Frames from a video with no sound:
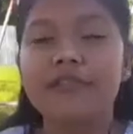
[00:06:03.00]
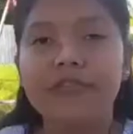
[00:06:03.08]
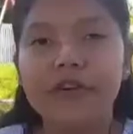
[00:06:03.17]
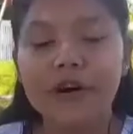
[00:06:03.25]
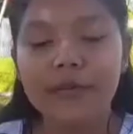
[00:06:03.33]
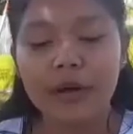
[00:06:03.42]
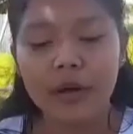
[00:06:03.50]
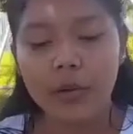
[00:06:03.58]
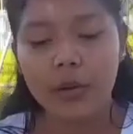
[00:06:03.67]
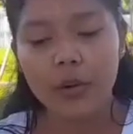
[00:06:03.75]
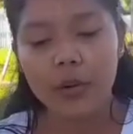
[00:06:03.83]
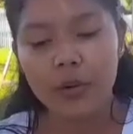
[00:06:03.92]
form a
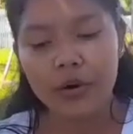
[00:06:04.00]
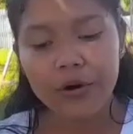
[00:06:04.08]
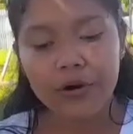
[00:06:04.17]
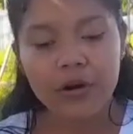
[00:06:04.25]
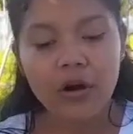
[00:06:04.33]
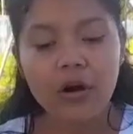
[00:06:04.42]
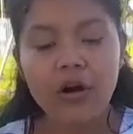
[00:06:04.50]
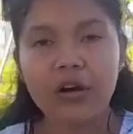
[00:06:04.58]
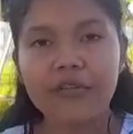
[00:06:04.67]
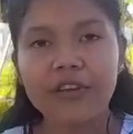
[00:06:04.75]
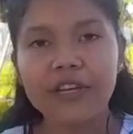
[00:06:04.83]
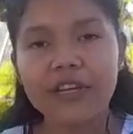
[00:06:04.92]
core of
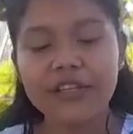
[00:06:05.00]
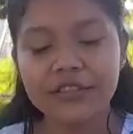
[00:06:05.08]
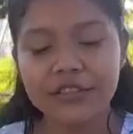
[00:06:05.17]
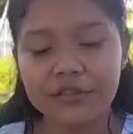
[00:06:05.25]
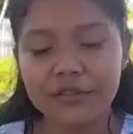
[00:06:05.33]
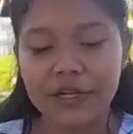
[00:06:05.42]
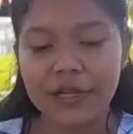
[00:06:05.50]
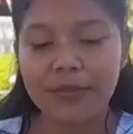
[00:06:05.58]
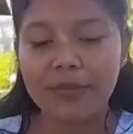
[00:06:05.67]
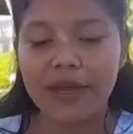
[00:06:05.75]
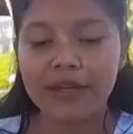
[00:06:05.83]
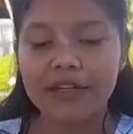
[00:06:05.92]
each student
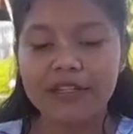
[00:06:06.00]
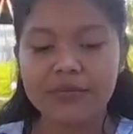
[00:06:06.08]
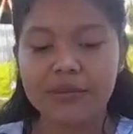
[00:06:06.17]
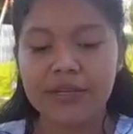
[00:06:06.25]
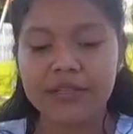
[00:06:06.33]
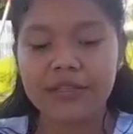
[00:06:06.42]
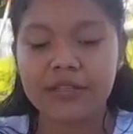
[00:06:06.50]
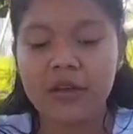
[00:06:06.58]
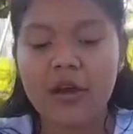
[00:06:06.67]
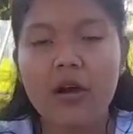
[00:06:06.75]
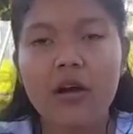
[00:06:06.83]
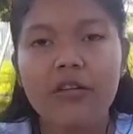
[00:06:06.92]
management
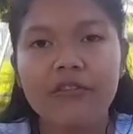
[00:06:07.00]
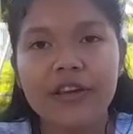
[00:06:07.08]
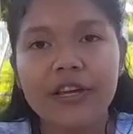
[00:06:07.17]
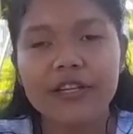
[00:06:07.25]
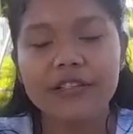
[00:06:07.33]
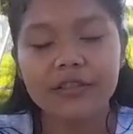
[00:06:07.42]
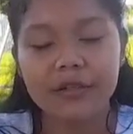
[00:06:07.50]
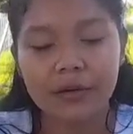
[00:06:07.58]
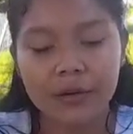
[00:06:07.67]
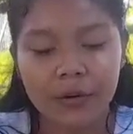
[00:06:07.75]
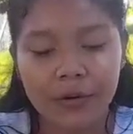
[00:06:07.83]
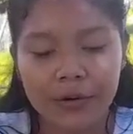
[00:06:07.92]
of his or
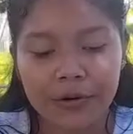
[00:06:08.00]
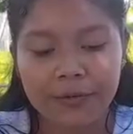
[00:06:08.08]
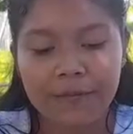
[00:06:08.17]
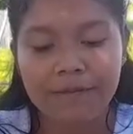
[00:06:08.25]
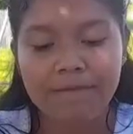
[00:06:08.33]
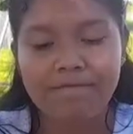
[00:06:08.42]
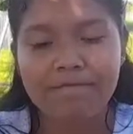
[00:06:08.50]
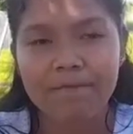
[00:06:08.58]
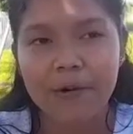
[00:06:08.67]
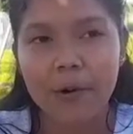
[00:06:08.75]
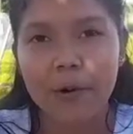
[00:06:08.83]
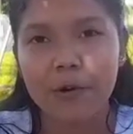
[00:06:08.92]
her
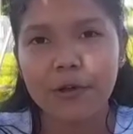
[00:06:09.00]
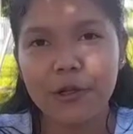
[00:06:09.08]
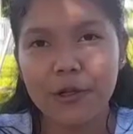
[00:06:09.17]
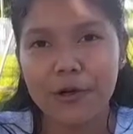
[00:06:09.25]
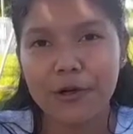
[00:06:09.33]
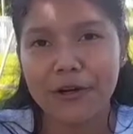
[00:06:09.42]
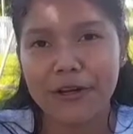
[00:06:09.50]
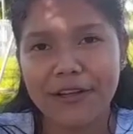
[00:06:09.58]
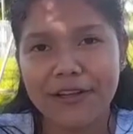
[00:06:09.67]
own learning.